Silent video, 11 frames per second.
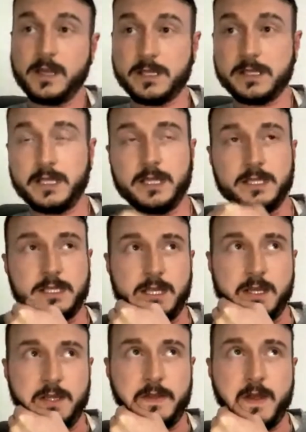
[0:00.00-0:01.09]
it is.
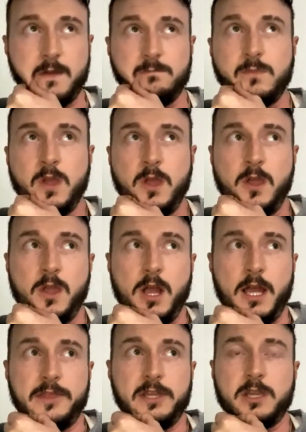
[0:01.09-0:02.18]
And
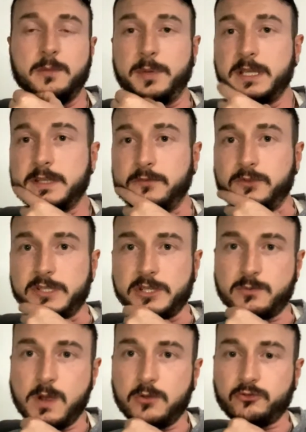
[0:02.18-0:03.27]
I think a big difference
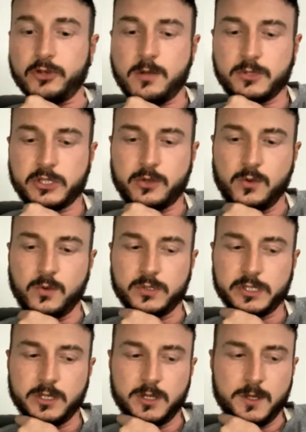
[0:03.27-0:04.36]
as well, drama schools,